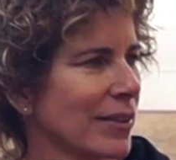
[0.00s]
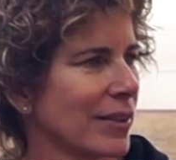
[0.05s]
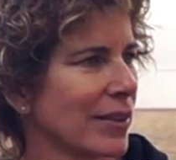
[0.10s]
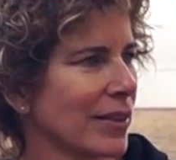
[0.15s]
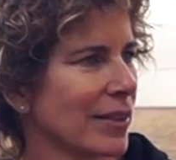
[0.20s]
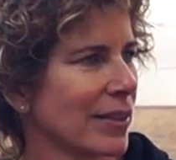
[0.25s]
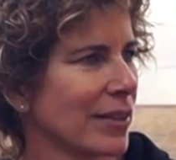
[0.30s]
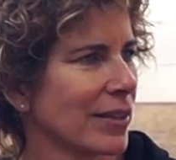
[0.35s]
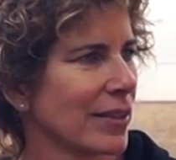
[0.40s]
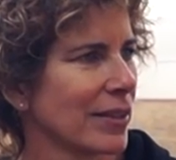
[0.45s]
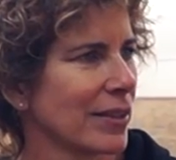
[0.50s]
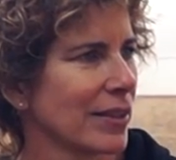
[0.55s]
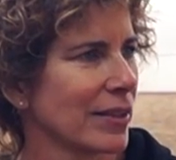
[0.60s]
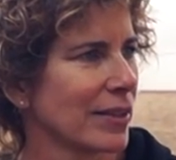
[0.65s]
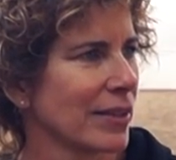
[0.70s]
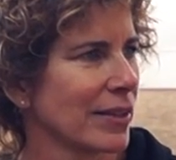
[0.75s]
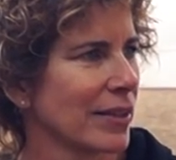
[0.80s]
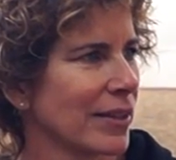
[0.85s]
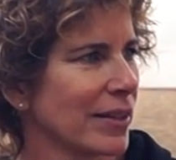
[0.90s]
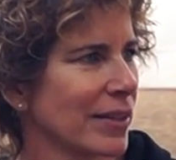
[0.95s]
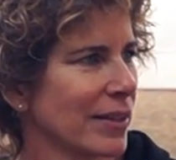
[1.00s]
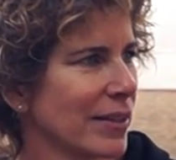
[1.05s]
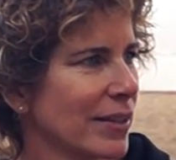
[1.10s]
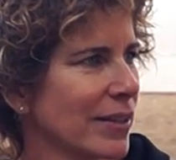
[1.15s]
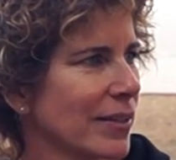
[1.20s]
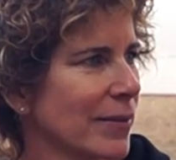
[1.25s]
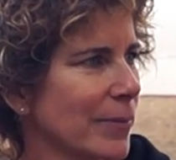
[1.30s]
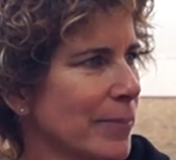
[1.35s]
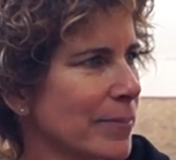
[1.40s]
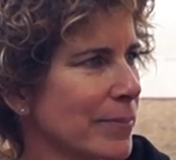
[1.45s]

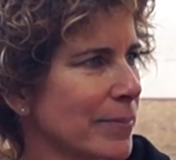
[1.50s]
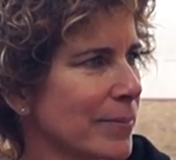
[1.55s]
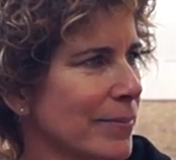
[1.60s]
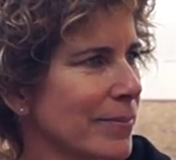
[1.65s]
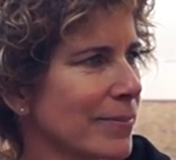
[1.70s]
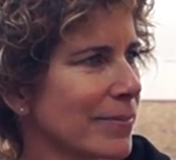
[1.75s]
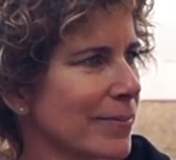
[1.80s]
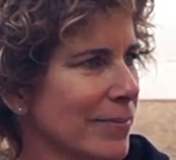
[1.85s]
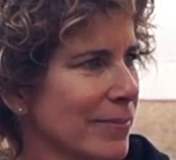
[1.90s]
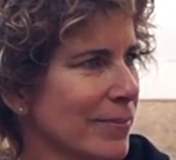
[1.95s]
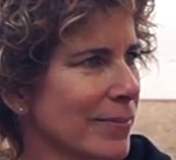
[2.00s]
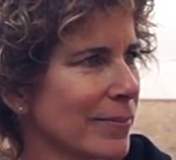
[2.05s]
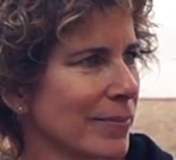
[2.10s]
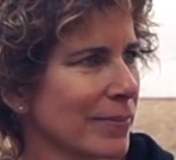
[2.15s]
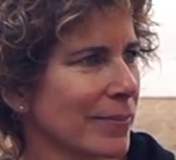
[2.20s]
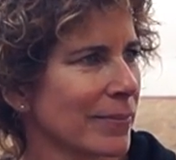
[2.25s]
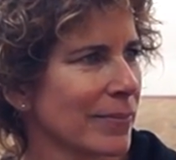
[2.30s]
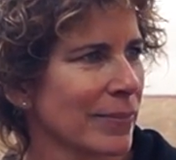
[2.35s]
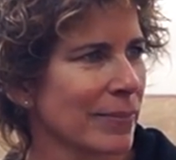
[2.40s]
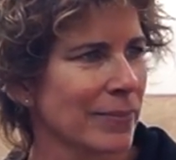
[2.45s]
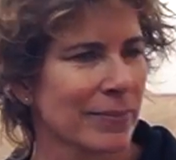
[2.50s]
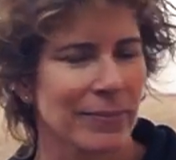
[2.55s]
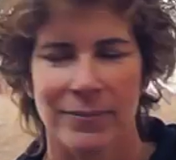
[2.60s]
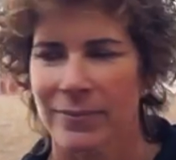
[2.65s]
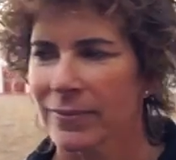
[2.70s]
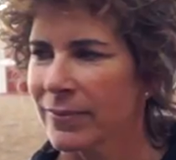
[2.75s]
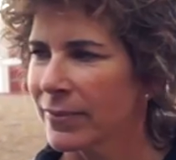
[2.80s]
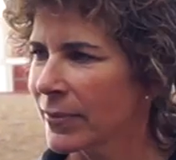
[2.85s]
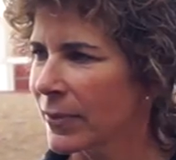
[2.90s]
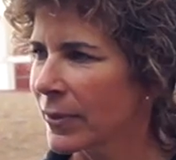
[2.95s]

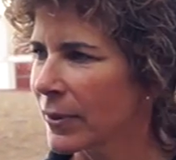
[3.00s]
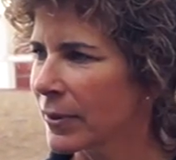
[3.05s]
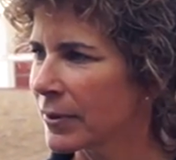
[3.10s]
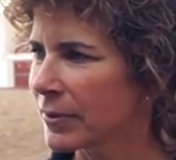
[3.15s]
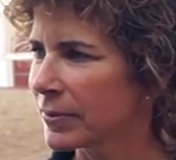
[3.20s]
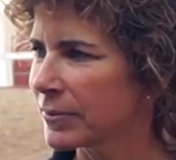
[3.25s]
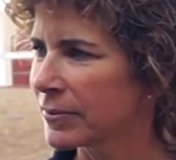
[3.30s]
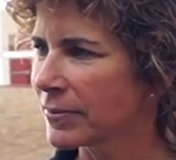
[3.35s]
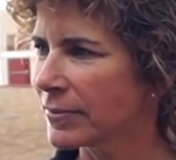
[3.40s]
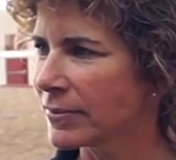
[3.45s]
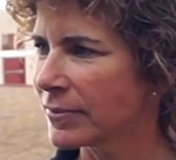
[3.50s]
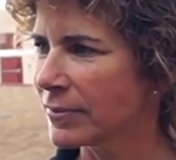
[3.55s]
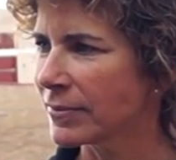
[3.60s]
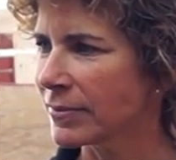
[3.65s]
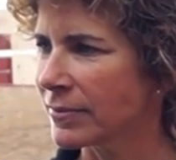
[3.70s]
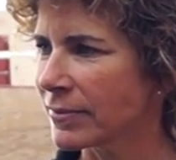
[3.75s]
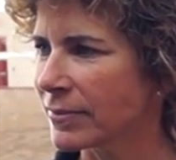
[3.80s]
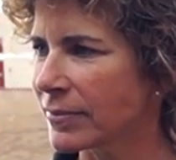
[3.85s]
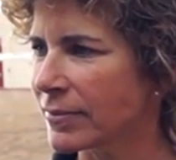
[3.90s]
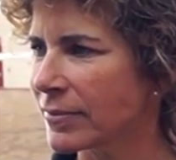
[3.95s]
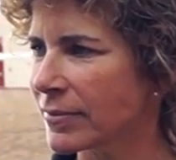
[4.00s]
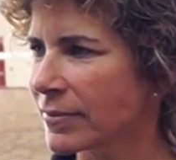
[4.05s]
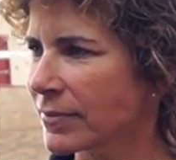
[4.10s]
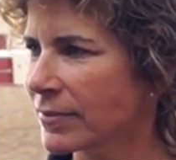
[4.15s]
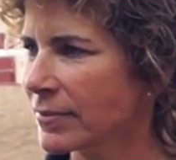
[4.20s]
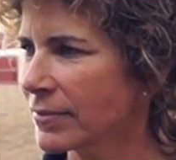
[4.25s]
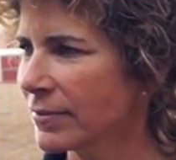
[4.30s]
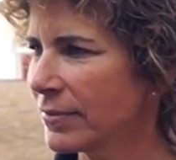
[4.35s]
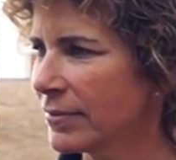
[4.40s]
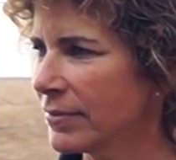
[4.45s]

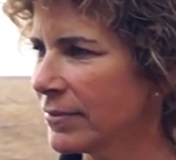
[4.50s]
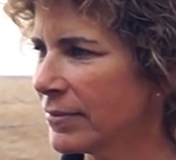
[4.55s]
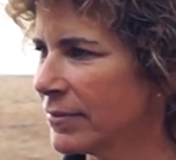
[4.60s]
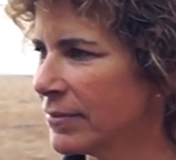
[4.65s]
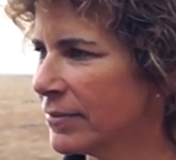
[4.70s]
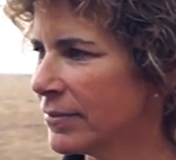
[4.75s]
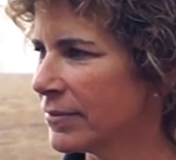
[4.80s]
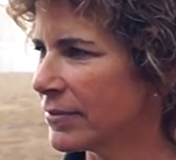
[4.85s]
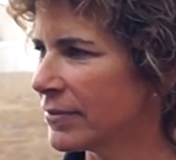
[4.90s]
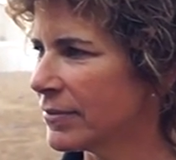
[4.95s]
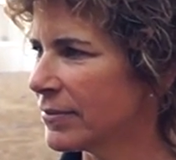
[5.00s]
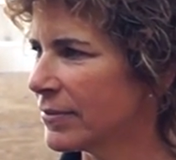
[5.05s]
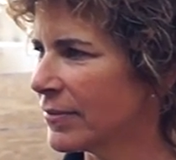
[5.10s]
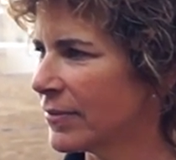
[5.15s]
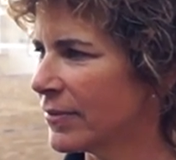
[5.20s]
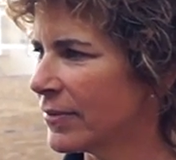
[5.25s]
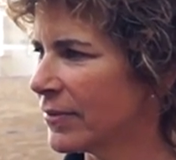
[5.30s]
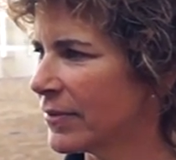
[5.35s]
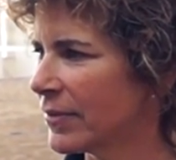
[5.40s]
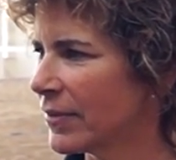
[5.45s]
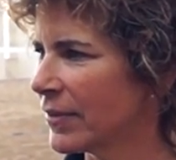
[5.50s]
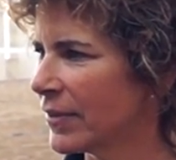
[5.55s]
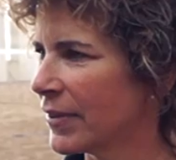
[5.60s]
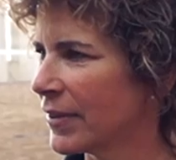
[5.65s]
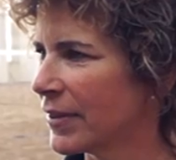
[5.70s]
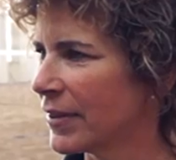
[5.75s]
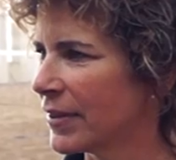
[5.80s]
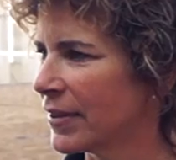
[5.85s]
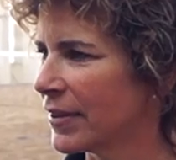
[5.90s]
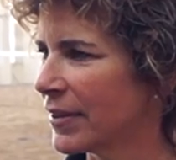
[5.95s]

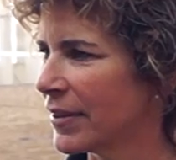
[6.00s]
No words are spoken by the person on screen.